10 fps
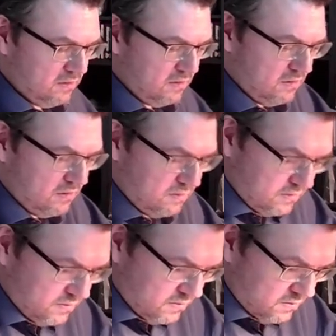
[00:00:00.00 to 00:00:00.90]

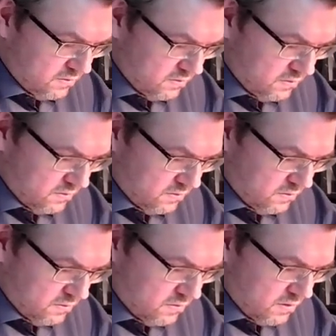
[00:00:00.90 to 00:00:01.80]

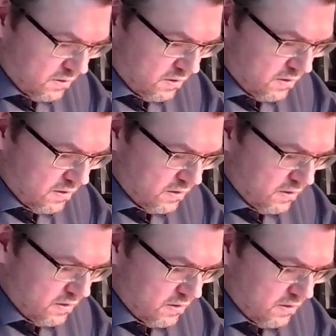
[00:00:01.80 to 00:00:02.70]
(no one is talking)